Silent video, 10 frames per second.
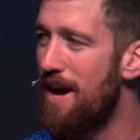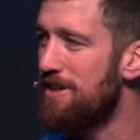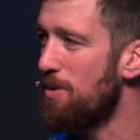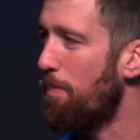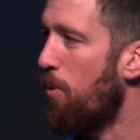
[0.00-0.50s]

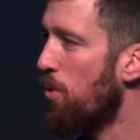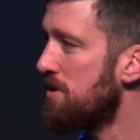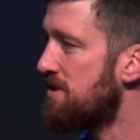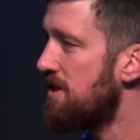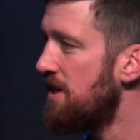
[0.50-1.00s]
as a port
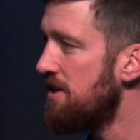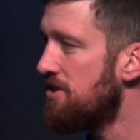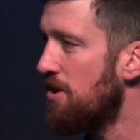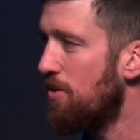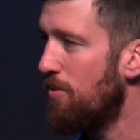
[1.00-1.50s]
city.
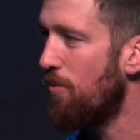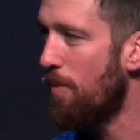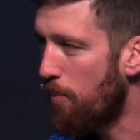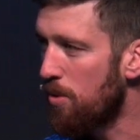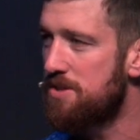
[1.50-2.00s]
So, a
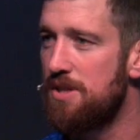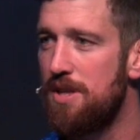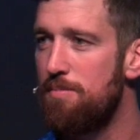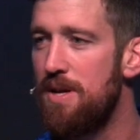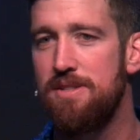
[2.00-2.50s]
port
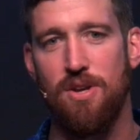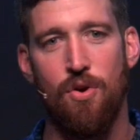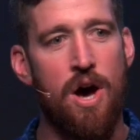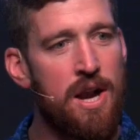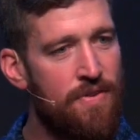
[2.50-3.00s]
city means a
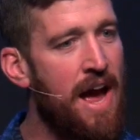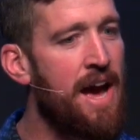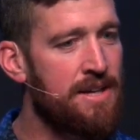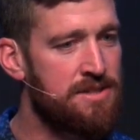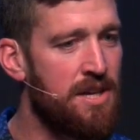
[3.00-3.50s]
lot of
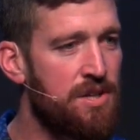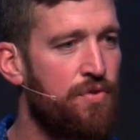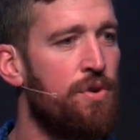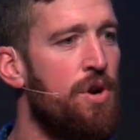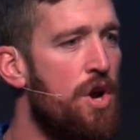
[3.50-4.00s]
access
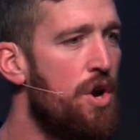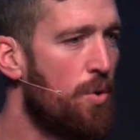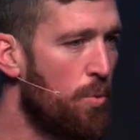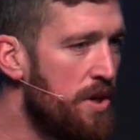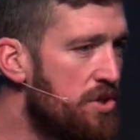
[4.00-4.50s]
for
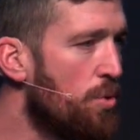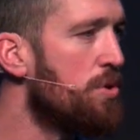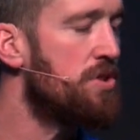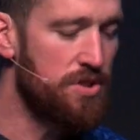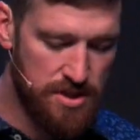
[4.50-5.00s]

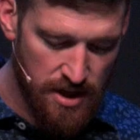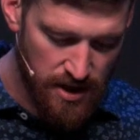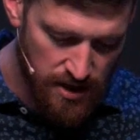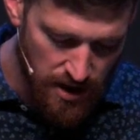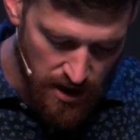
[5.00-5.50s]
resources
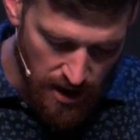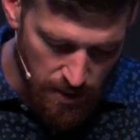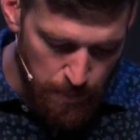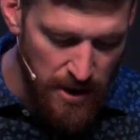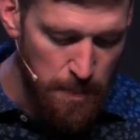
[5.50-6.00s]
and,
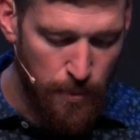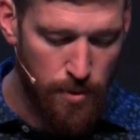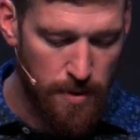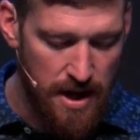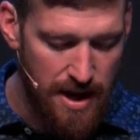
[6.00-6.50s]
and
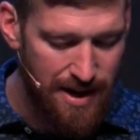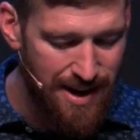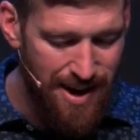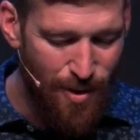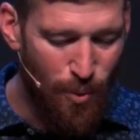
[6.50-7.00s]
people. And
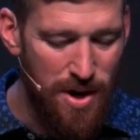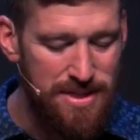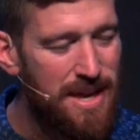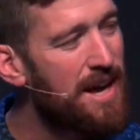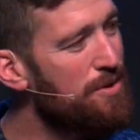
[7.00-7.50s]
with
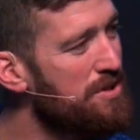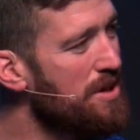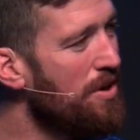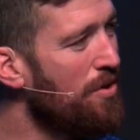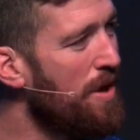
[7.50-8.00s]
that, there's
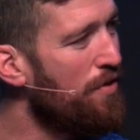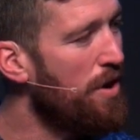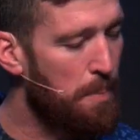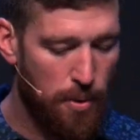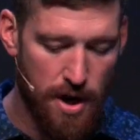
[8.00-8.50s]
a level
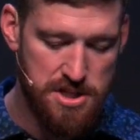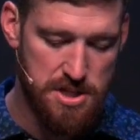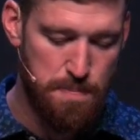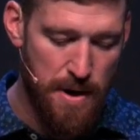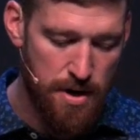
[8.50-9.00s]
of
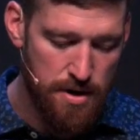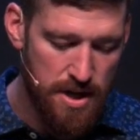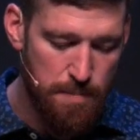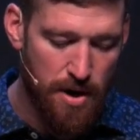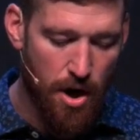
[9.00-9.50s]

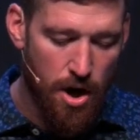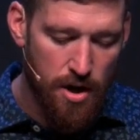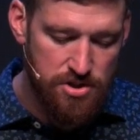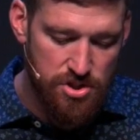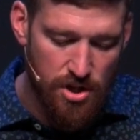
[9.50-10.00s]
prosperity, but
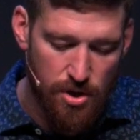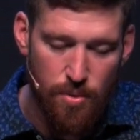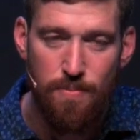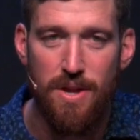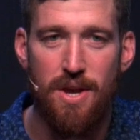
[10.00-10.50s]

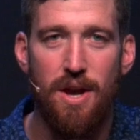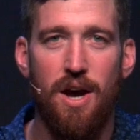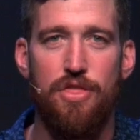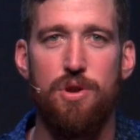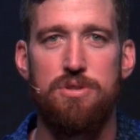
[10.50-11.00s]
also
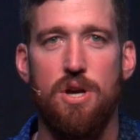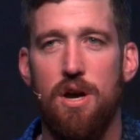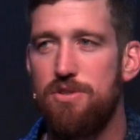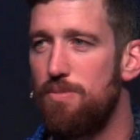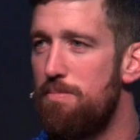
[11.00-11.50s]
uh, there's
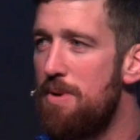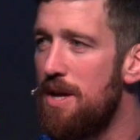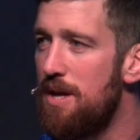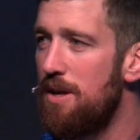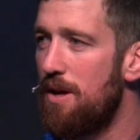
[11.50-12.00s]
also
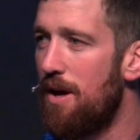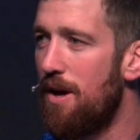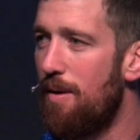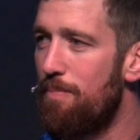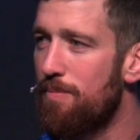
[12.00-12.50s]
many,
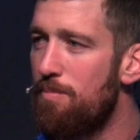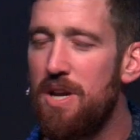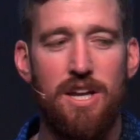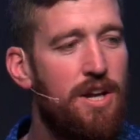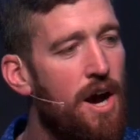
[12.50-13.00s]
um,
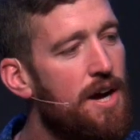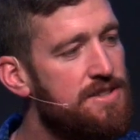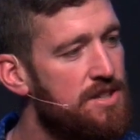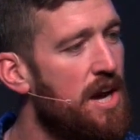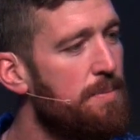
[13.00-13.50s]
many gods
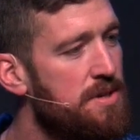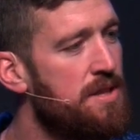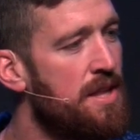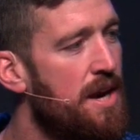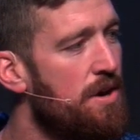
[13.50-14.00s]
adopted
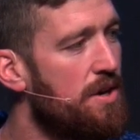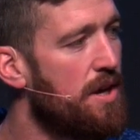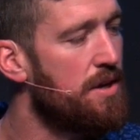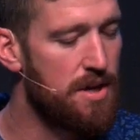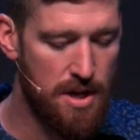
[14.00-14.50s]
in that
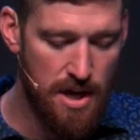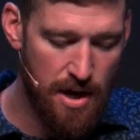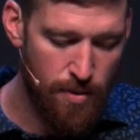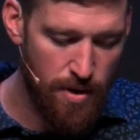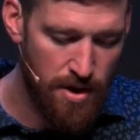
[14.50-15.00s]
area.
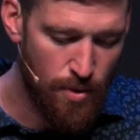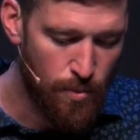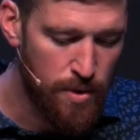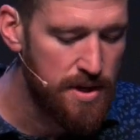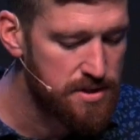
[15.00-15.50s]
And, and the
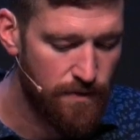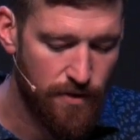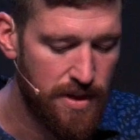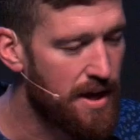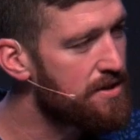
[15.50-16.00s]
reason
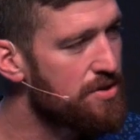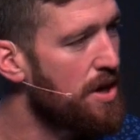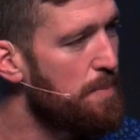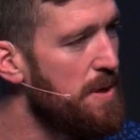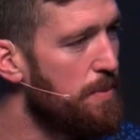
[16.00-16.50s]
for that, there's a
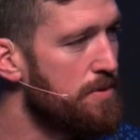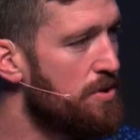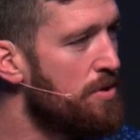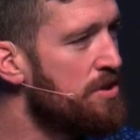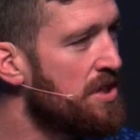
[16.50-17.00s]
lot of people.
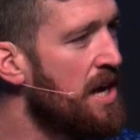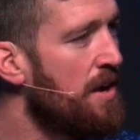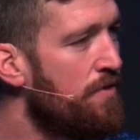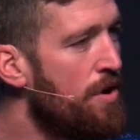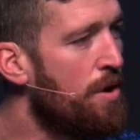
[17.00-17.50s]
So there's a kind
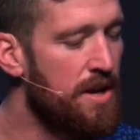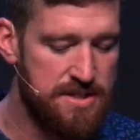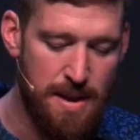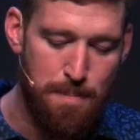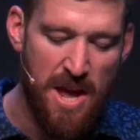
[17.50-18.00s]
of known as
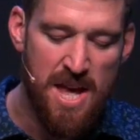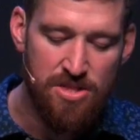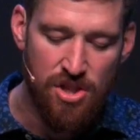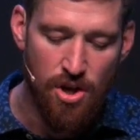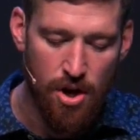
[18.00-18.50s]
a
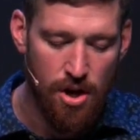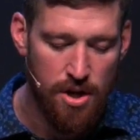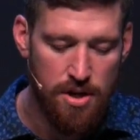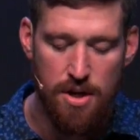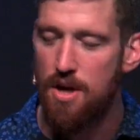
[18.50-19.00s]

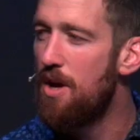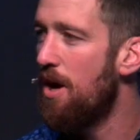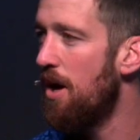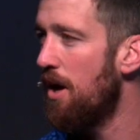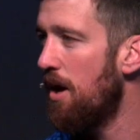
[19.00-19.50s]
pantheon
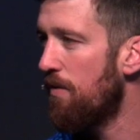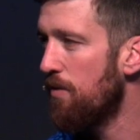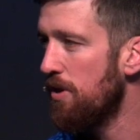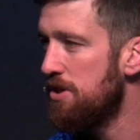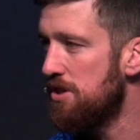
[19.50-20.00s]
uh, of
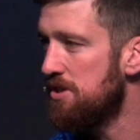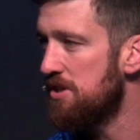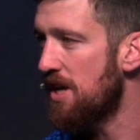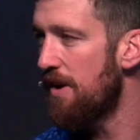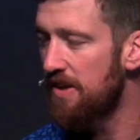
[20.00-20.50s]
religions. It's kind of